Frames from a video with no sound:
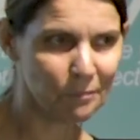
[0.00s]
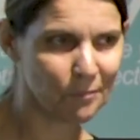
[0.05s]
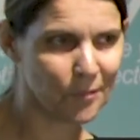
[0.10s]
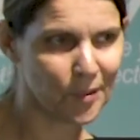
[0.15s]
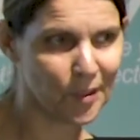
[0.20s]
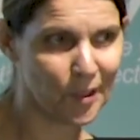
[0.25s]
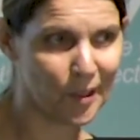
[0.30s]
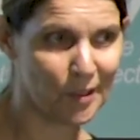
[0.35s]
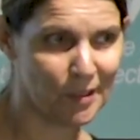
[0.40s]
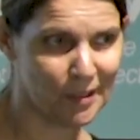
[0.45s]

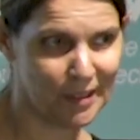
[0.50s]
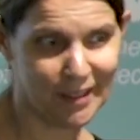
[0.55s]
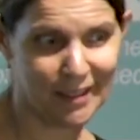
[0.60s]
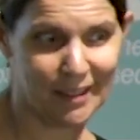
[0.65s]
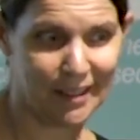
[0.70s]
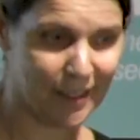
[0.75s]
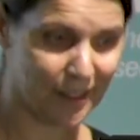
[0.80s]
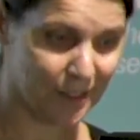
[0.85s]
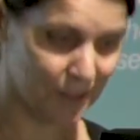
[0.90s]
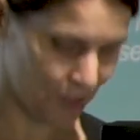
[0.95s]
So
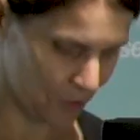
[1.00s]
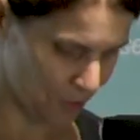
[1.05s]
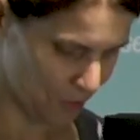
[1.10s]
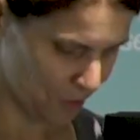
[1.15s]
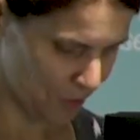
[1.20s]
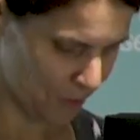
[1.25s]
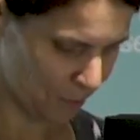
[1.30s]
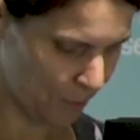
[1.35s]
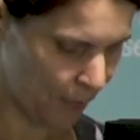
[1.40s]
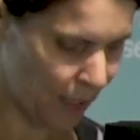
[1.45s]
that's
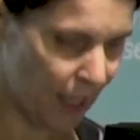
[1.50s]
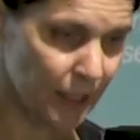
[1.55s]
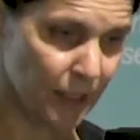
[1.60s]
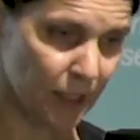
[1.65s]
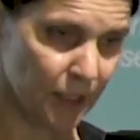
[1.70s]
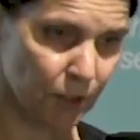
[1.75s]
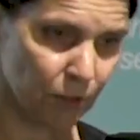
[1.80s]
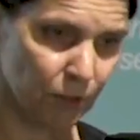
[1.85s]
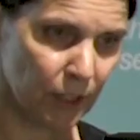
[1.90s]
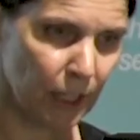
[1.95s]
interesting.
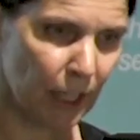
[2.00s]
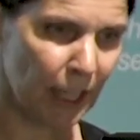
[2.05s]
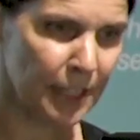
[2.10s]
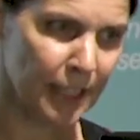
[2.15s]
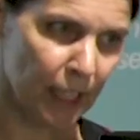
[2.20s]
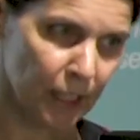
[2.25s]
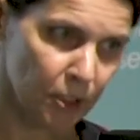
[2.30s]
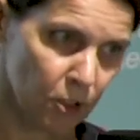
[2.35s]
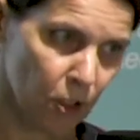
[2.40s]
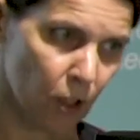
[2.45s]
So it
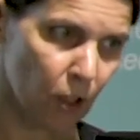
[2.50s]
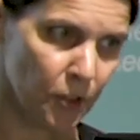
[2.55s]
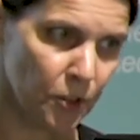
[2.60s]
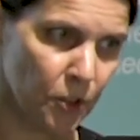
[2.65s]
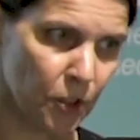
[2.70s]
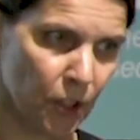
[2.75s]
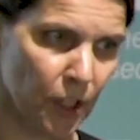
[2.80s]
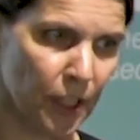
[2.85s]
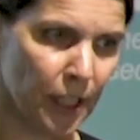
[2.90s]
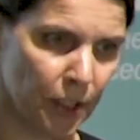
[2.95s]
does
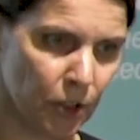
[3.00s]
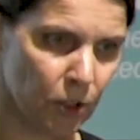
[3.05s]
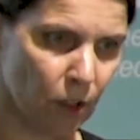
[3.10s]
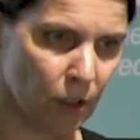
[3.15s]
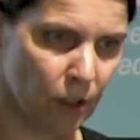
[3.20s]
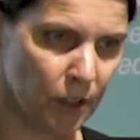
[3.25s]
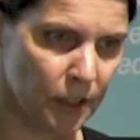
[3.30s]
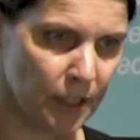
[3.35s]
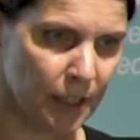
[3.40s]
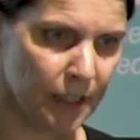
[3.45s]
cost
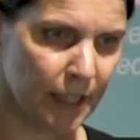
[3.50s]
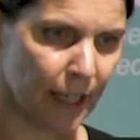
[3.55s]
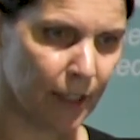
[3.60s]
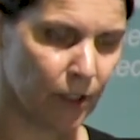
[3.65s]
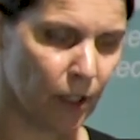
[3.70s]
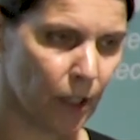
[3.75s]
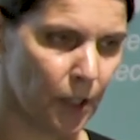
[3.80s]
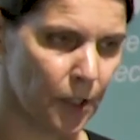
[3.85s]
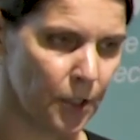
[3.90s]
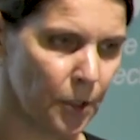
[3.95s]
$13 to
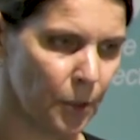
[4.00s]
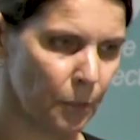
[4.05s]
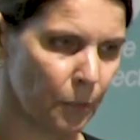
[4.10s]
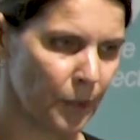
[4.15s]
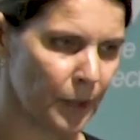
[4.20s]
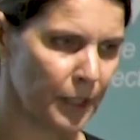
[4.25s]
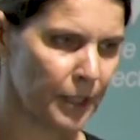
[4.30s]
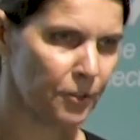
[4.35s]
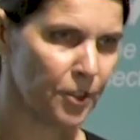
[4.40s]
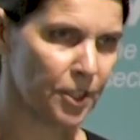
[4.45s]
download it,
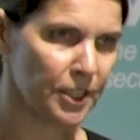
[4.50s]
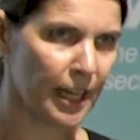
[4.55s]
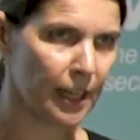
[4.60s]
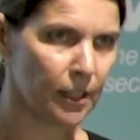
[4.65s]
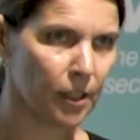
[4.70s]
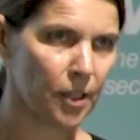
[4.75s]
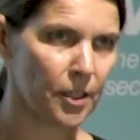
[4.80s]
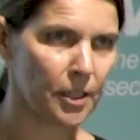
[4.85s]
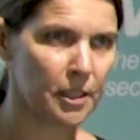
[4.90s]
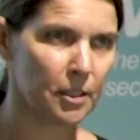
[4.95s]
but if you
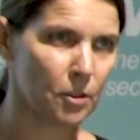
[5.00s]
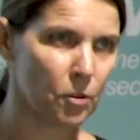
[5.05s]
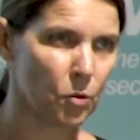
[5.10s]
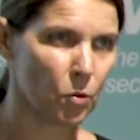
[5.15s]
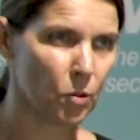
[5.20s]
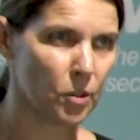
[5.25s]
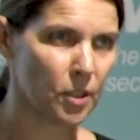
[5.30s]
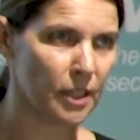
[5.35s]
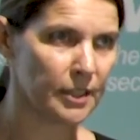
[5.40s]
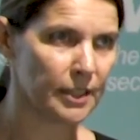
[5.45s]
download it in an
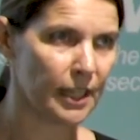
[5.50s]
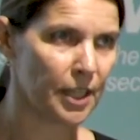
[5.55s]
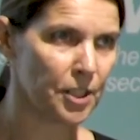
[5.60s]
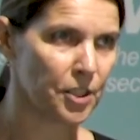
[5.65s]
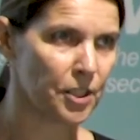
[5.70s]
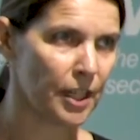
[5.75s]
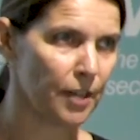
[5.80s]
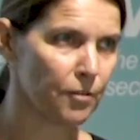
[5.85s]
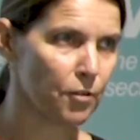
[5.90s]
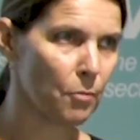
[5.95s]

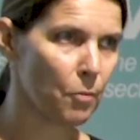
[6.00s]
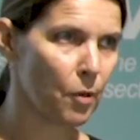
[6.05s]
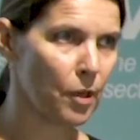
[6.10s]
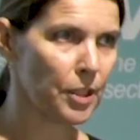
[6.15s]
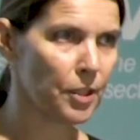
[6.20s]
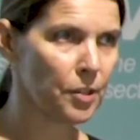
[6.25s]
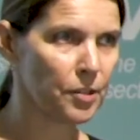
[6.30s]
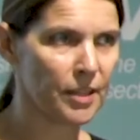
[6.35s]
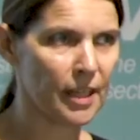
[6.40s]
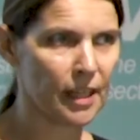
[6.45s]
organisation,
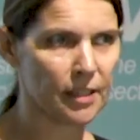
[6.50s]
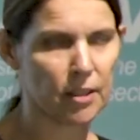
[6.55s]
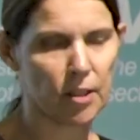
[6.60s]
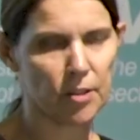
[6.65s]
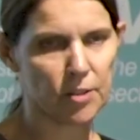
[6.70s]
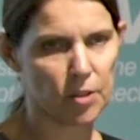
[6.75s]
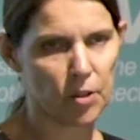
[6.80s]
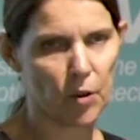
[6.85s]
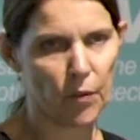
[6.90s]
everybody who downloads it